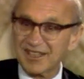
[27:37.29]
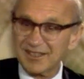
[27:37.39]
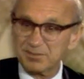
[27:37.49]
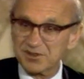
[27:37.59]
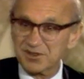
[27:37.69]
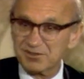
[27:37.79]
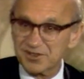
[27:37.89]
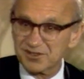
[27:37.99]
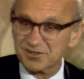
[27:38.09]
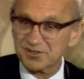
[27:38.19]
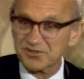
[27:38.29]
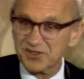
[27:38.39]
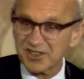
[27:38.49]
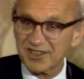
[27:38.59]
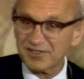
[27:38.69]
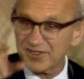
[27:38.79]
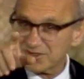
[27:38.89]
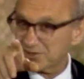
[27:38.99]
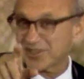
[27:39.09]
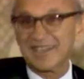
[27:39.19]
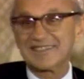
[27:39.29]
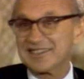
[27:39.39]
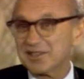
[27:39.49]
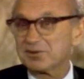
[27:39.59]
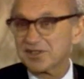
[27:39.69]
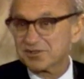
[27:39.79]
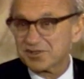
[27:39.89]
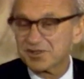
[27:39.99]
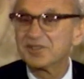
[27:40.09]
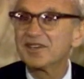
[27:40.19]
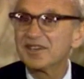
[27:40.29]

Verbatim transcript: opposite of what's true for the individual, and that's equally true